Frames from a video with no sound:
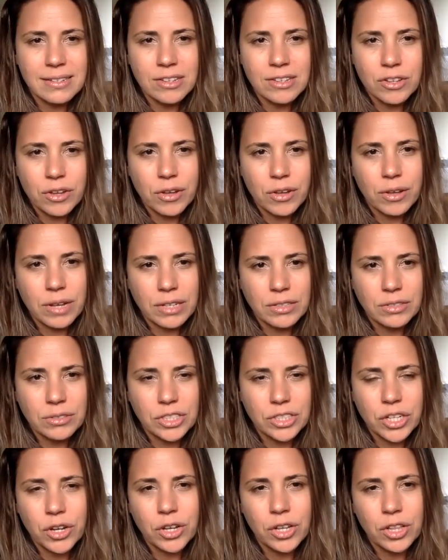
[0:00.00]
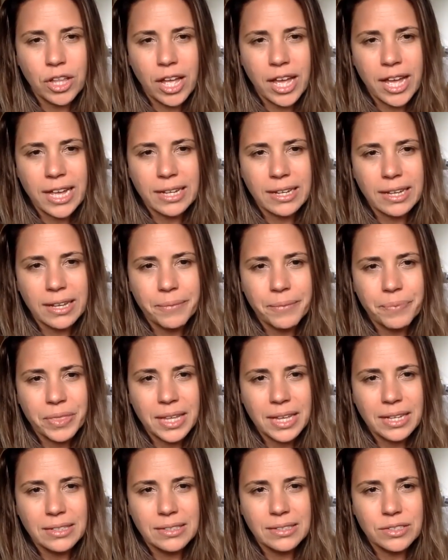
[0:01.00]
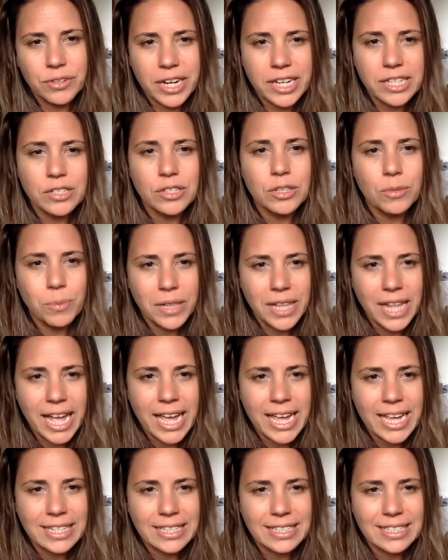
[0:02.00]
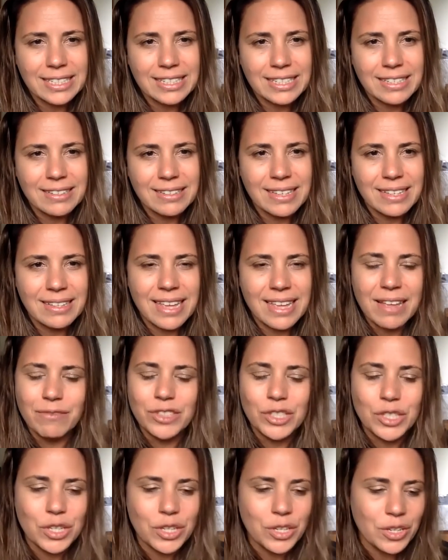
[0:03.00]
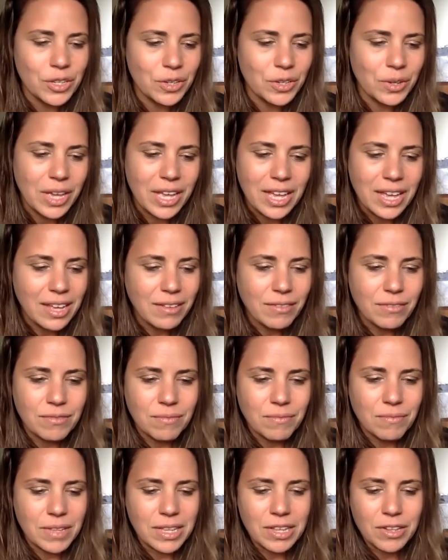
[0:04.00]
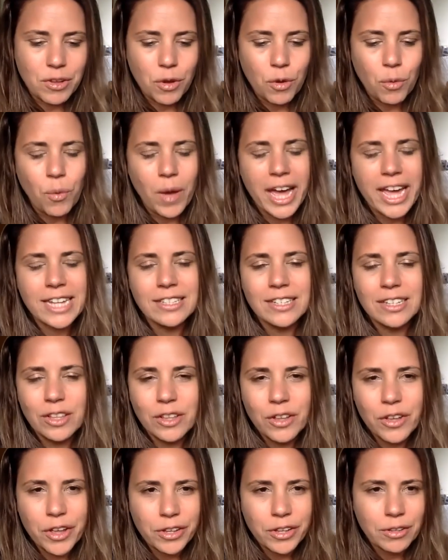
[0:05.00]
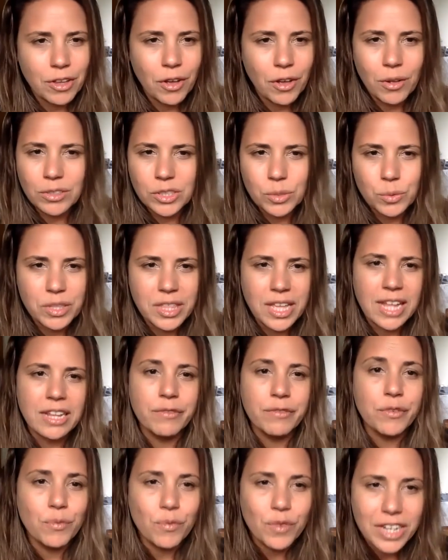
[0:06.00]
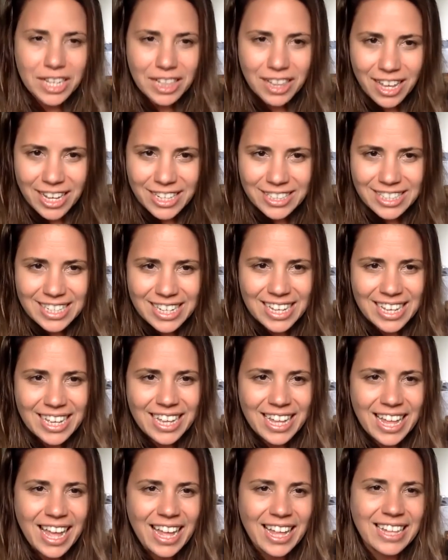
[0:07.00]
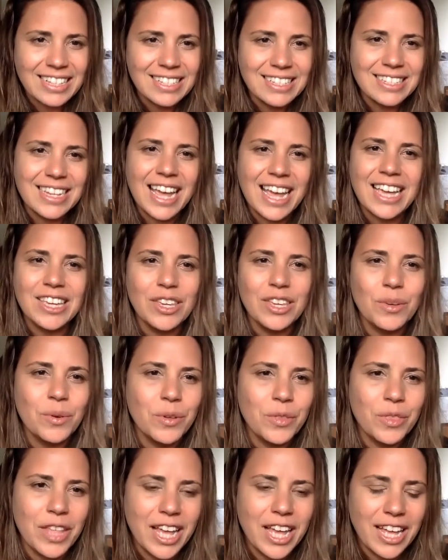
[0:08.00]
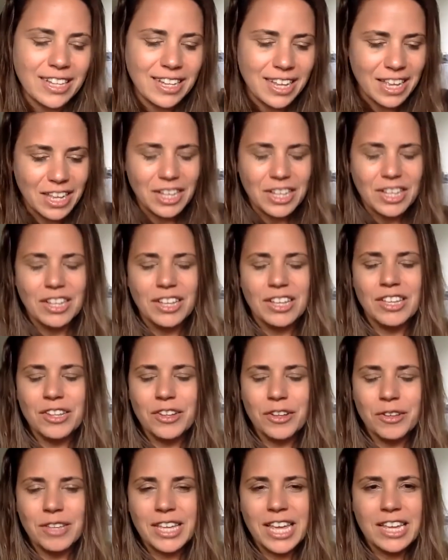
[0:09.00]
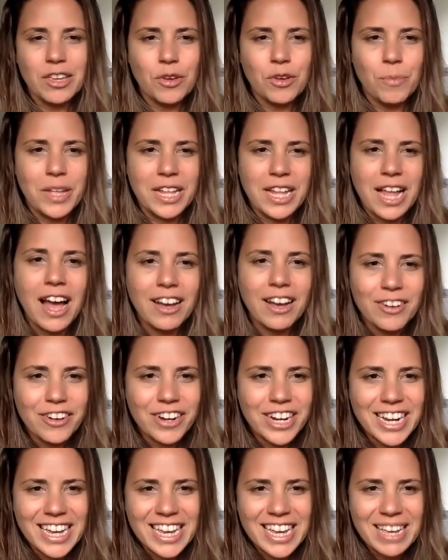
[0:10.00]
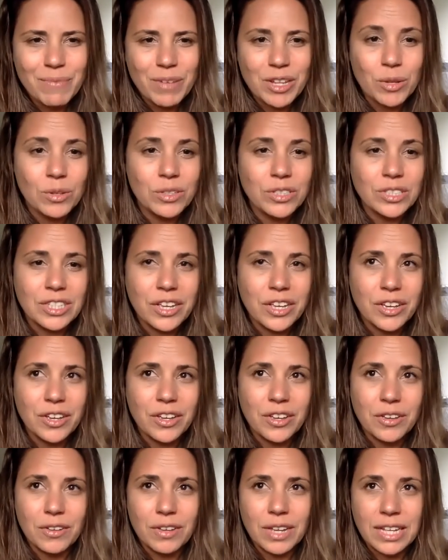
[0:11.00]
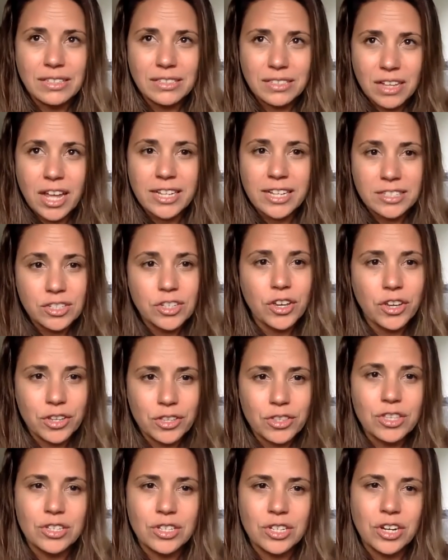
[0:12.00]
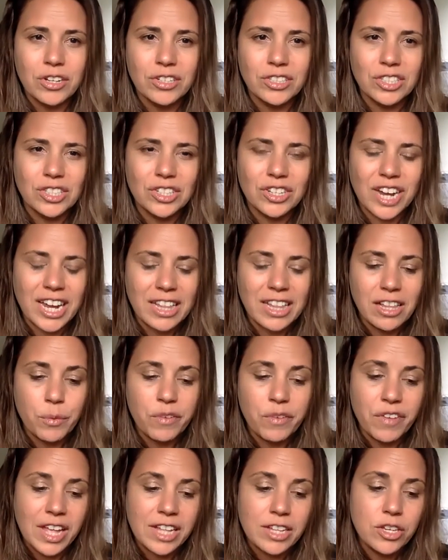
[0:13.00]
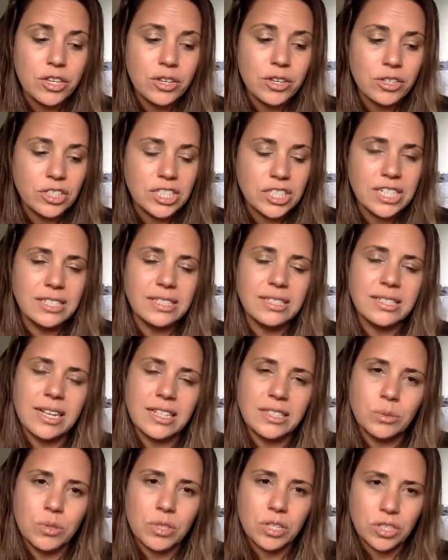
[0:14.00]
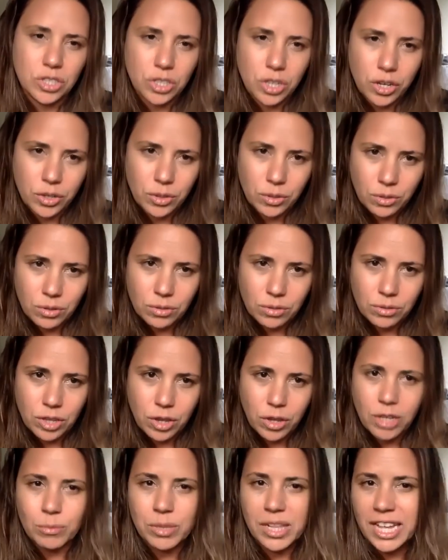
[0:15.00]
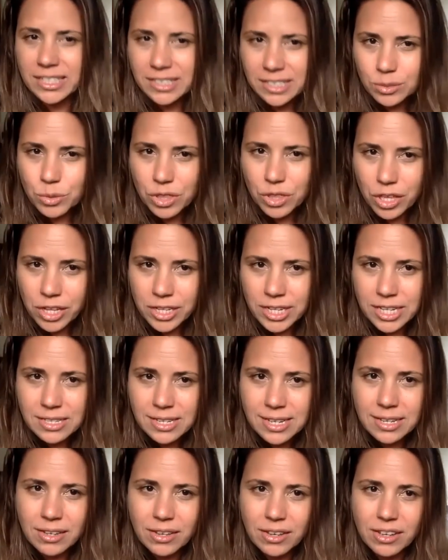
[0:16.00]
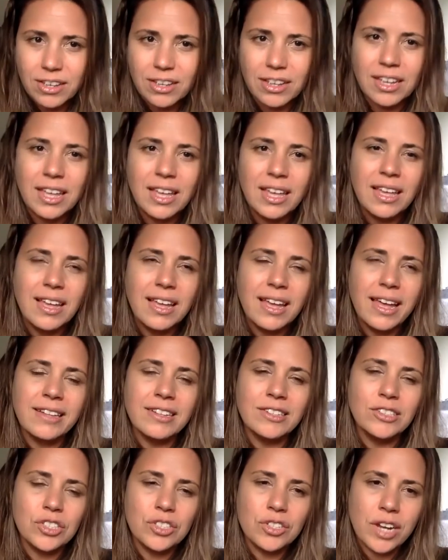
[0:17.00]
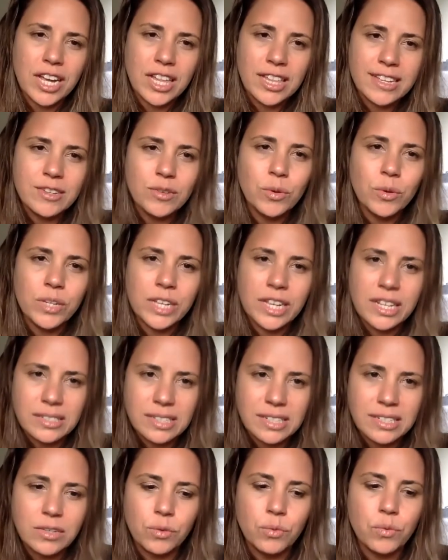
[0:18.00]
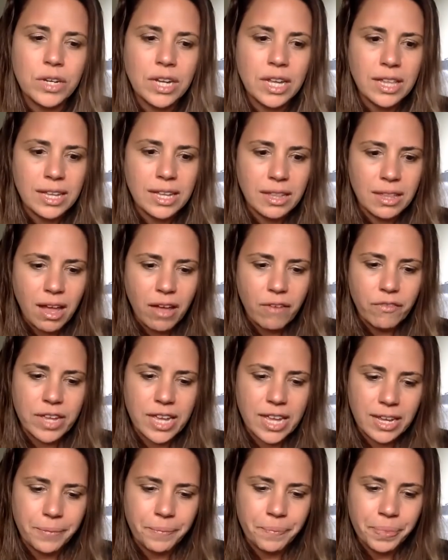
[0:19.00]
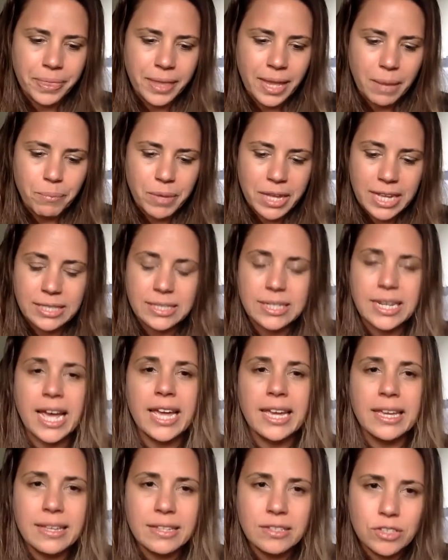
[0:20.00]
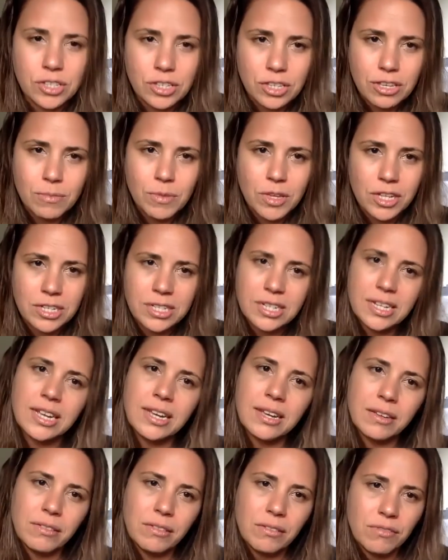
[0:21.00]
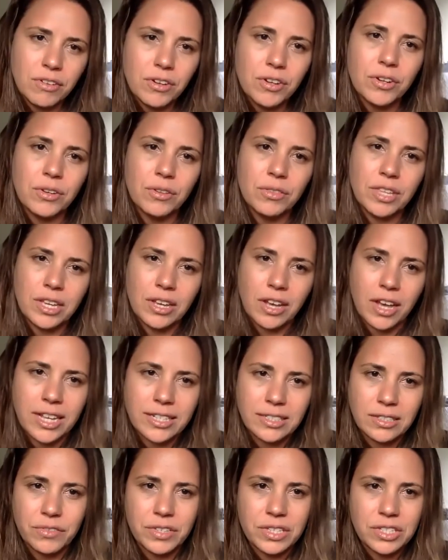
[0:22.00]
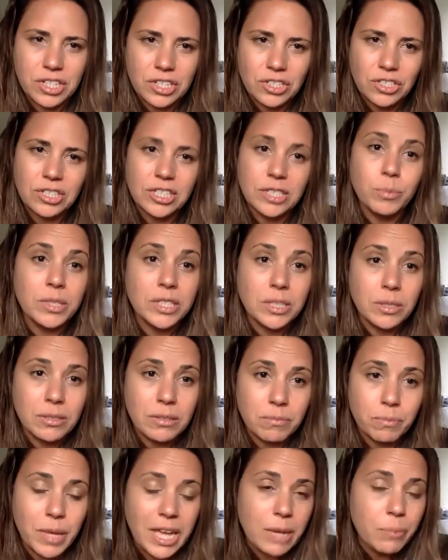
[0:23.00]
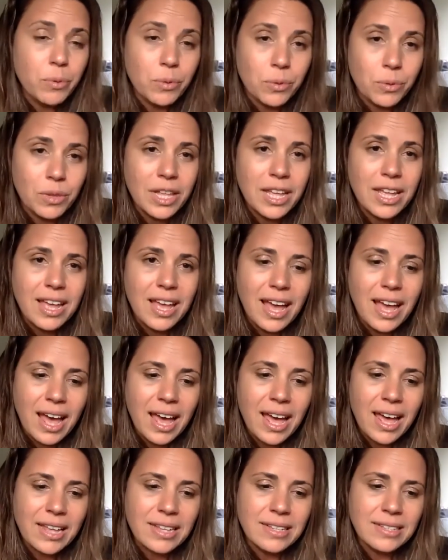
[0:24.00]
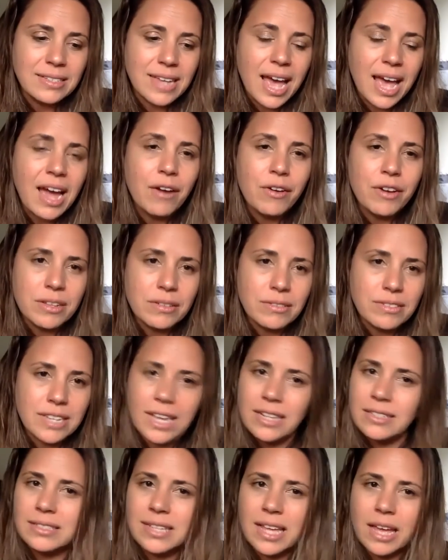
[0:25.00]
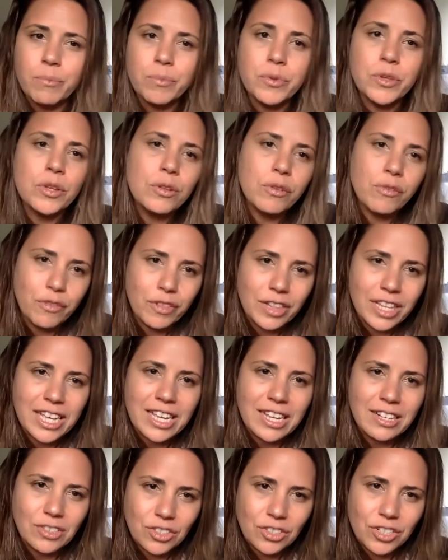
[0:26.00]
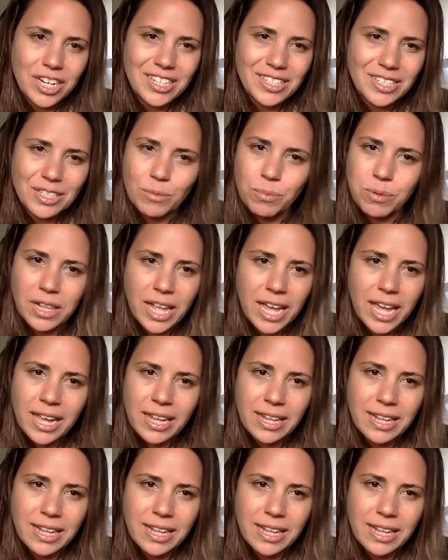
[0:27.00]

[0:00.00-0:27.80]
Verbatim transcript: you know, a show like Strait to the Plate gives you you know, a way to learn culture without even realizing it and take you on that, you know, get you a bit hungry, but also excited to go to the Torres Strait. Like we've had huge success with a show called Going Places with Ernie Dingo, and Australian audiences are really loving being taken to community through the eyes of Indigenous people. And Aaron does that beautifully in Strait to the Plate.